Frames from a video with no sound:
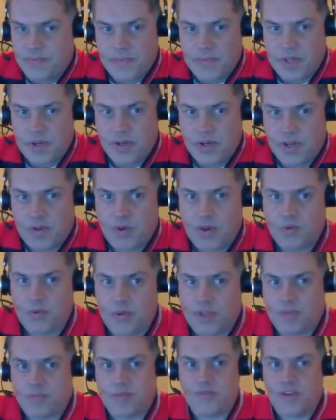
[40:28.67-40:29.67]
Okay, well, we
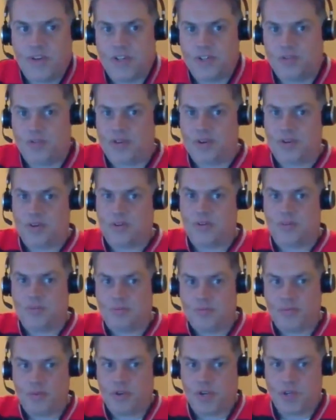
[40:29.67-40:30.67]
can move on to our
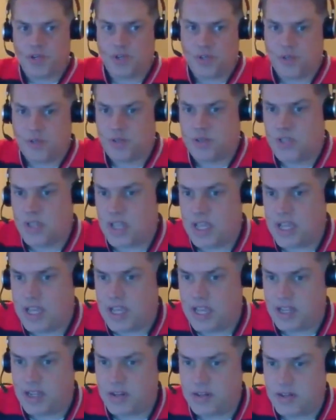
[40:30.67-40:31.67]
predictions,
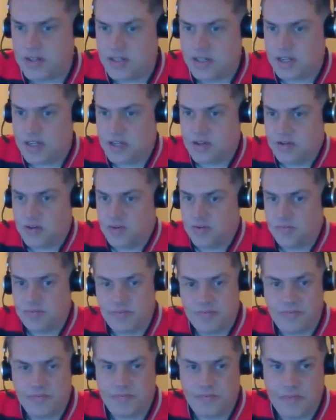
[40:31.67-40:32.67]
and
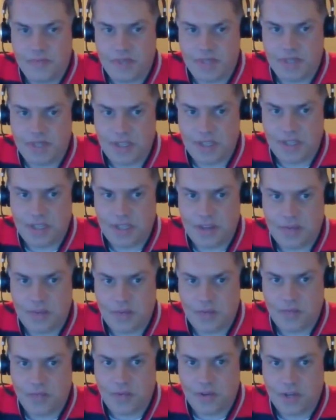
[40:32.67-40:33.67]

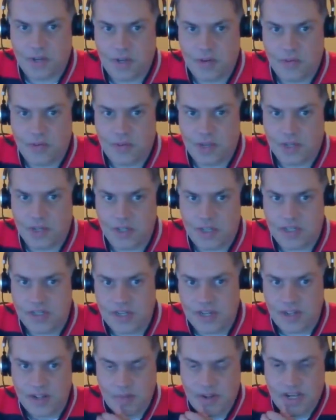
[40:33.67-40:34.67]
if we manage to get
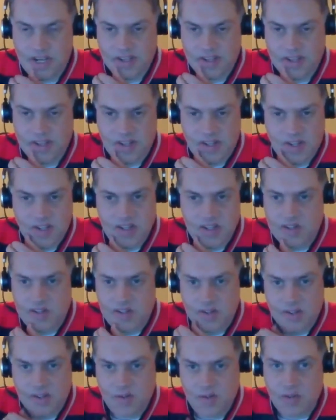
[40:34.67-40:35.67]
Tyler back, then we
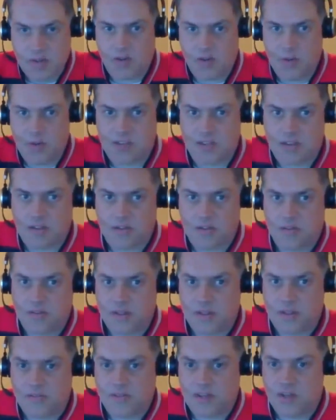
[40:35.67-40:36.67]
can go back to
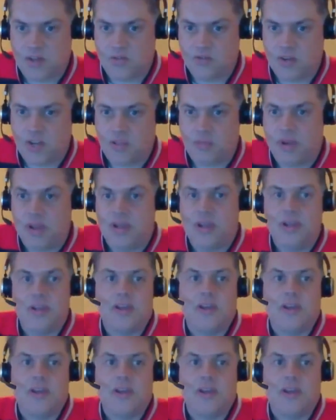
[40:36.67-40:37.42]
the Vancouver game.